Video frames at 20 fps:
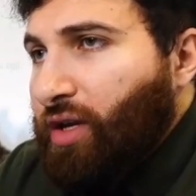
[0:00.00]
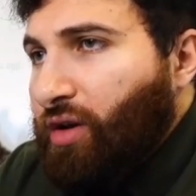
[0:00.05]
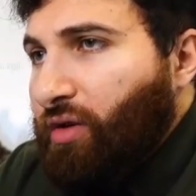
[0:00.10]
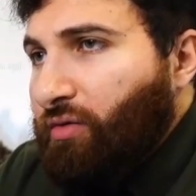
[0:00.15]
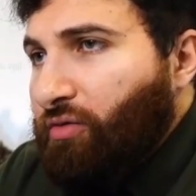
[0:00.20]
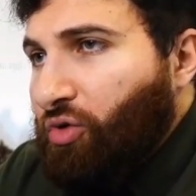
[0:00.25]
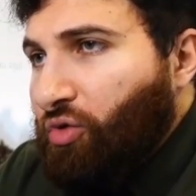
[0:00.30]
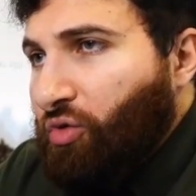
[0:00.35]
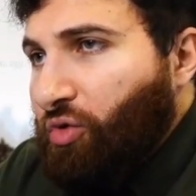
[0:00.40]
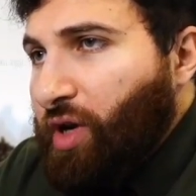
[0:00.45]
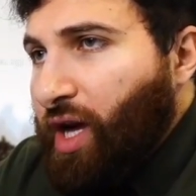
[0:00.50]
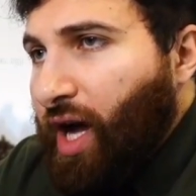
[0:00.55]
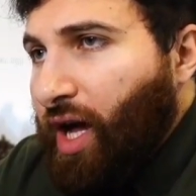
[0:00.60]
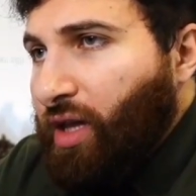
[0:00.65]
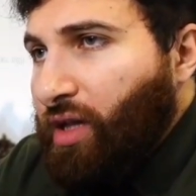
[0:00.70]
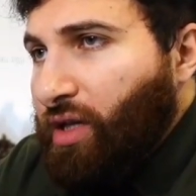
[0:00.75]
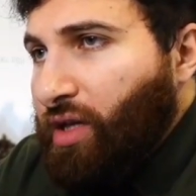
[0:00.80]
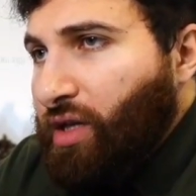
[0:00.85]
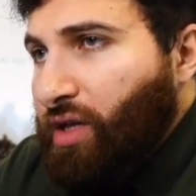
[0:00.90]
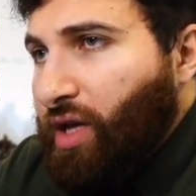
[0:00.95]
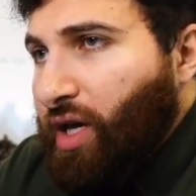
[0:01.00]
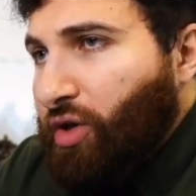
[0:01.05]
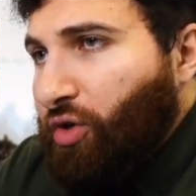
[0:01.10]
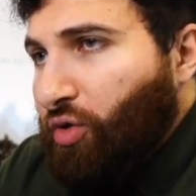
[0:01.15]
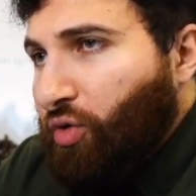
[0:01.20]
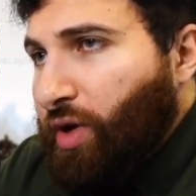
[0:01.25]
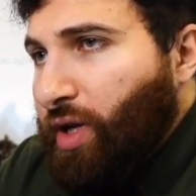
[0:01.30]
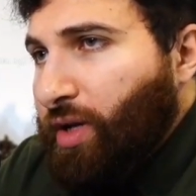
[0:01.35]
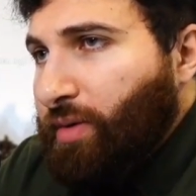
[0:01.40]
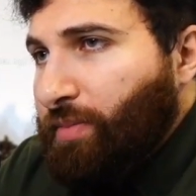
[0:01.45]
of the reality that
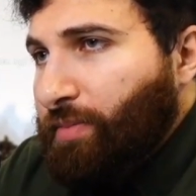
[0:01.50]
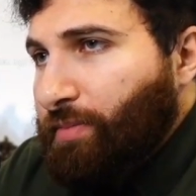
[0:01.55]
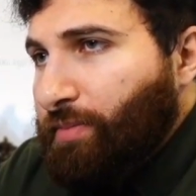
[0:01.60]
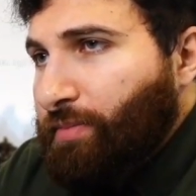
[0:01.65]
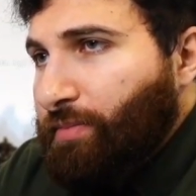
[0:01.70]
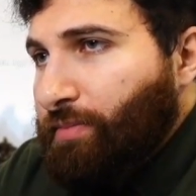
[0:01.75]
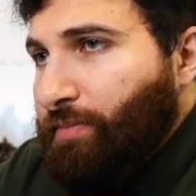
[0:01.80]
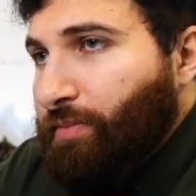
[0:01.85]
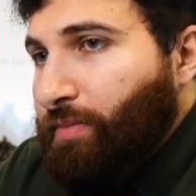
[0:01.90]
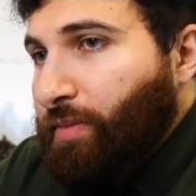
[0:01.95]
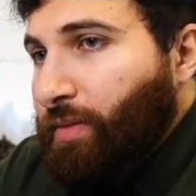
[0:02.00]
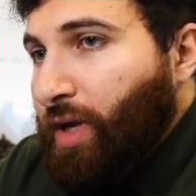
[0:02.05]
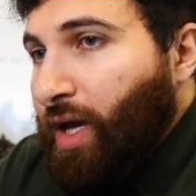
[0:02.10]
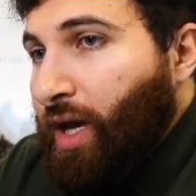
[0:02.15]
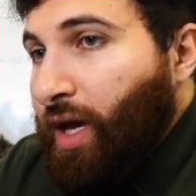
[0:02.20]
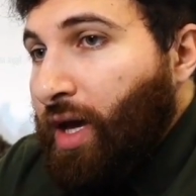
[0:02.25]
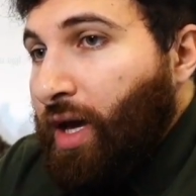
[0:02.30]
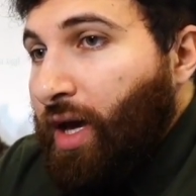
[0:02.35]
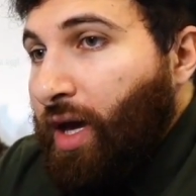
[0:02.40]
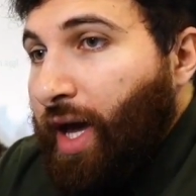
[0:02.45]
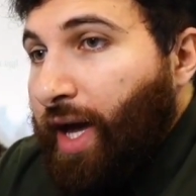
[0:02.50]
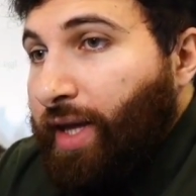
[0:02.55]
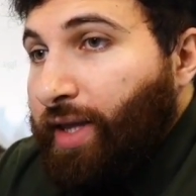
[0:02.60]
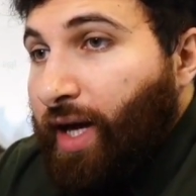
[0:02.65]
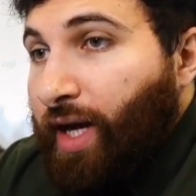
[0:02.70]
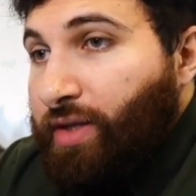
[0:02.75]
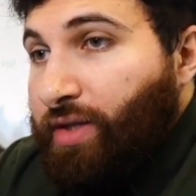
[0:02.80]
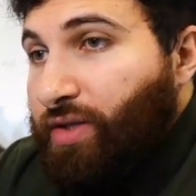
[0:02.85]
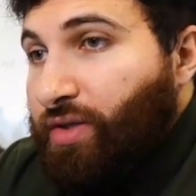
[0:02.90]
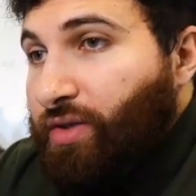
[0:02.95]
you're in. And
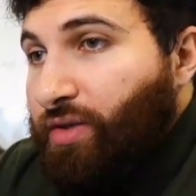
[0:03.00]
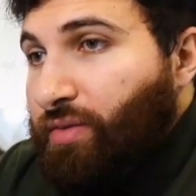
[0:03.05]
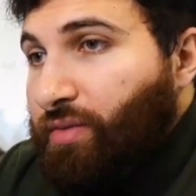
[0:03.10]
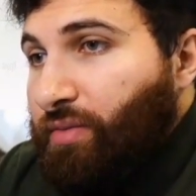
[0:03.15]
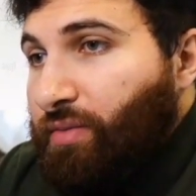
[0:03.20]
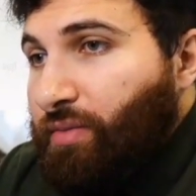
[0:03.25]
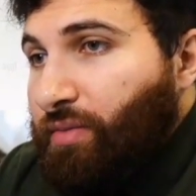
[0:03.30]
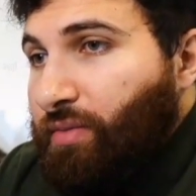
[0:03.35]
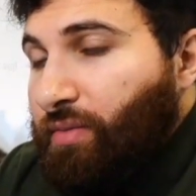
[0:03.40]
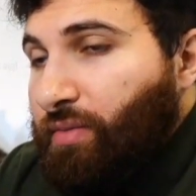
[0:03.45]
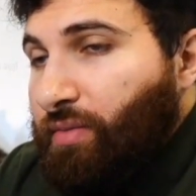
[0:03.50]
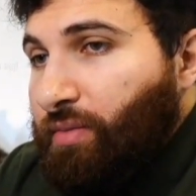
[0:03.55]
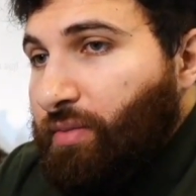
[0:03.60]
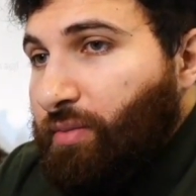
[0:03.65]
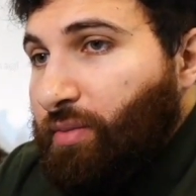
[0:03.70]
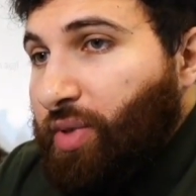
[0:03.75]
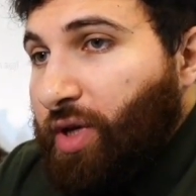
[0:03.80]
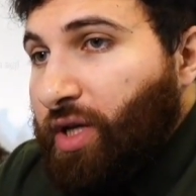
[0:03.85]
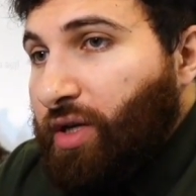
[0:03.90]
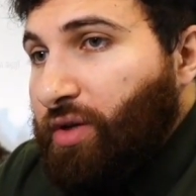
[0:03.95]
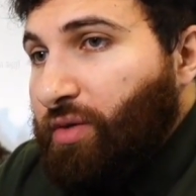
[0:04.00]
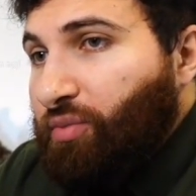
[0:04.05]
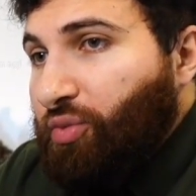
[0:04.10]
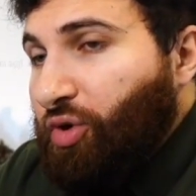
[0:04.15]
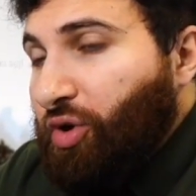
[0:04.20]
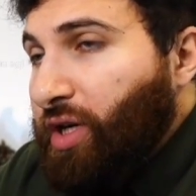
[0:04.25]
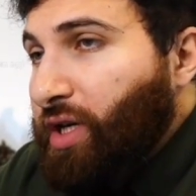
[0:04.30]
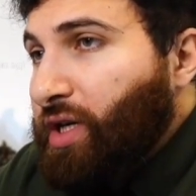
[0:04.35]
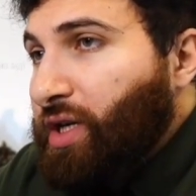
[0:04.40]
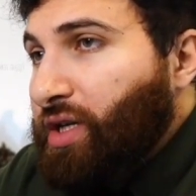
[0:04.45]
that's been a
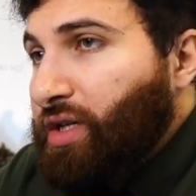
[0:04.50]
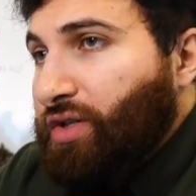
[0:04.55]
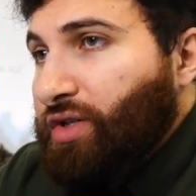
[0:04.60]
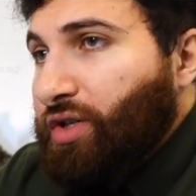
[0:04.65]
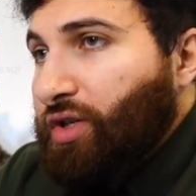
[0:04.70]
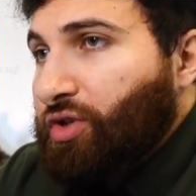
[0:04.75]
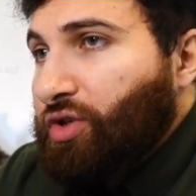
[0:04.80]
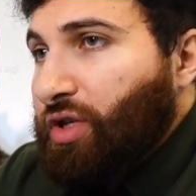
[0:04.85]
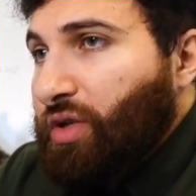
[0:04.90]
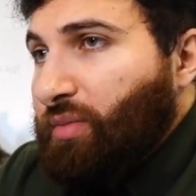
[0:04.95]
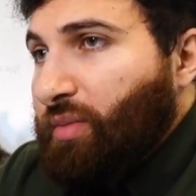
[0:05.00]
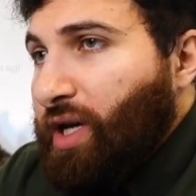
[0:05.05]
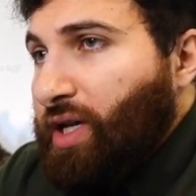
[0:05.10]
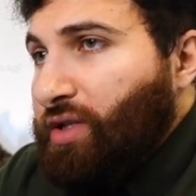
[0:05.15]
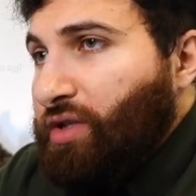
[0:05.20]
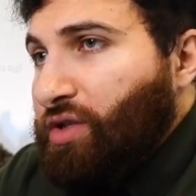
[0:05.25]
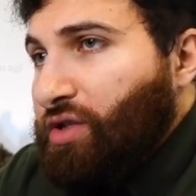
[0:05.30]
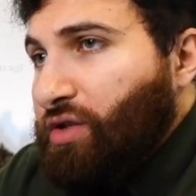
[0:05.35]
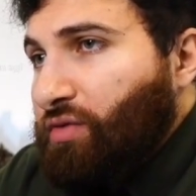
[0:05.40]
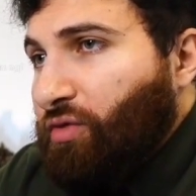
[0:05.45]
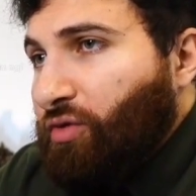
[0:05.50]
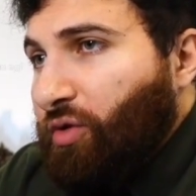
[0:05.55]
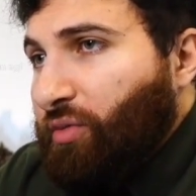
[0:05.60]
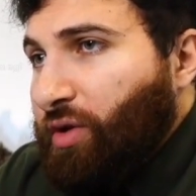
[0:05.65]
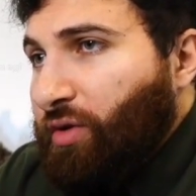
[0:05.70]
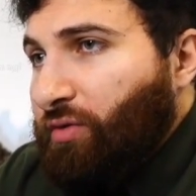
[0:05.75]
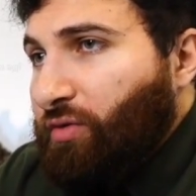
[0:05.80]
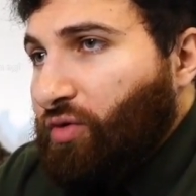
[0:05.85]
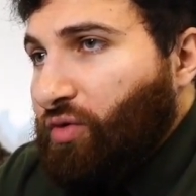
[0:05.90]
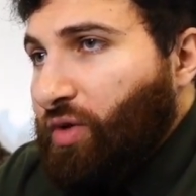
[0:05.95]
pretty consistent message from
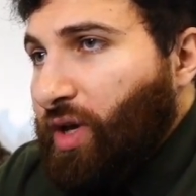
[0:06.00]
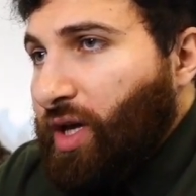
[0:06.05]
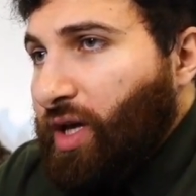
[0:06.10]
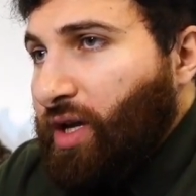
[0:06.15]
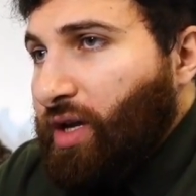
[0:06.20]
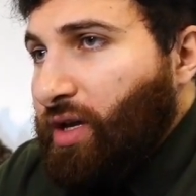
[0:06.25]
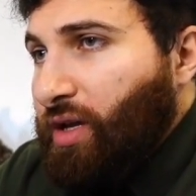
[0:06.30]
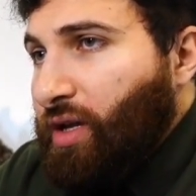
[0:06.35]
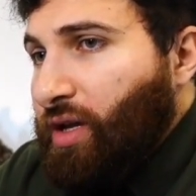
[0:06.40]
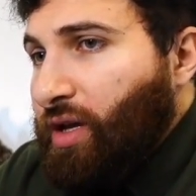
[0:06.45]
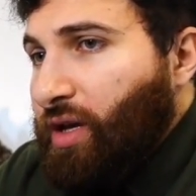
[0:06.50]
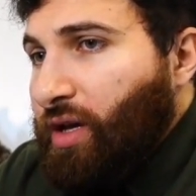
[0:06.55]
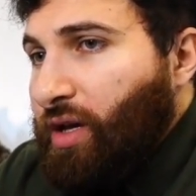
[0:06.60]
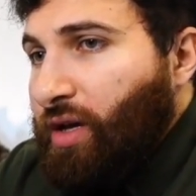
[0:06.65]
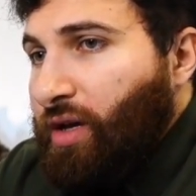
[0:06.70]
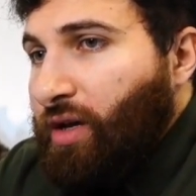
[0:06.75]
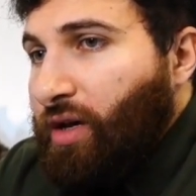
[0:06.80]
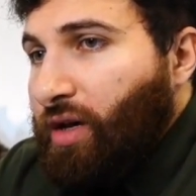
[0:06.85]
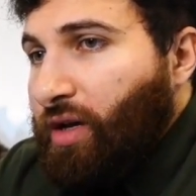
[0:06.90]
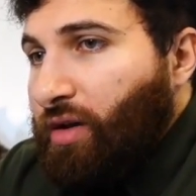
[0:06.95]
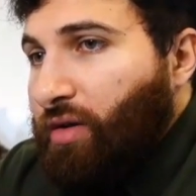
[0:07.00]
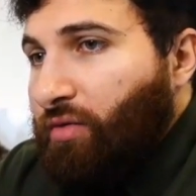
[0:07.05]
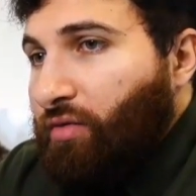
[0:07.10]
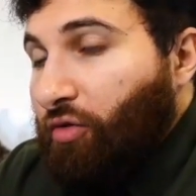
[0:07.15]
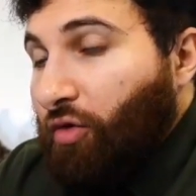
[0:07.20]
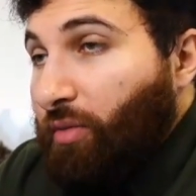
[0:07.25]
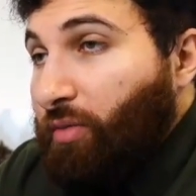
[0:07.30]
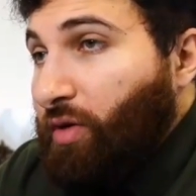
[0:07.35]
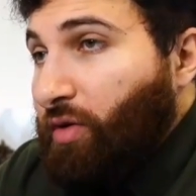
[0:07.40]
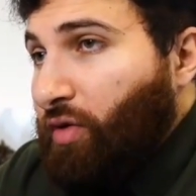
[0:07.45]
Infrared
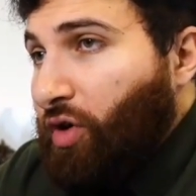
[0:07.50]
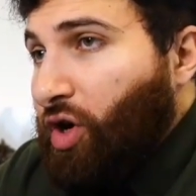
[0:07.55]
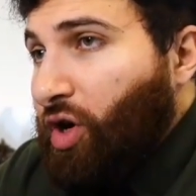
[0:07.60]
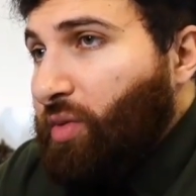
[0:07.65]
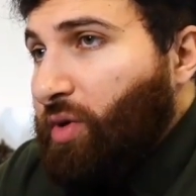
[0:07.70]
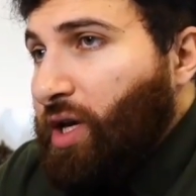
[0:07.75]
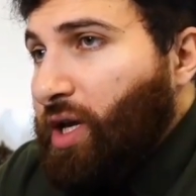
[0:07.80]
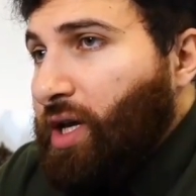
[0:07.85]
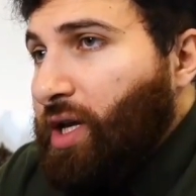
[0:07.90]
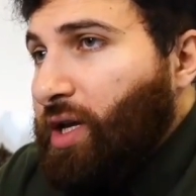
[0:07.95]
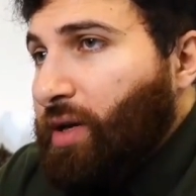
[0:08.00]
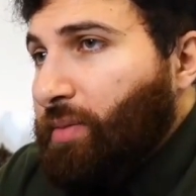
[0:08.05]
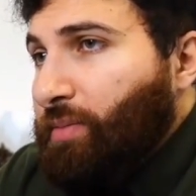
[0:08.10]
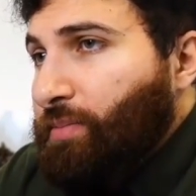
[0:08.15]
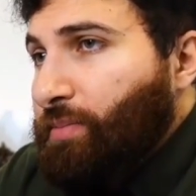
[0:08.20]
from the very beginning.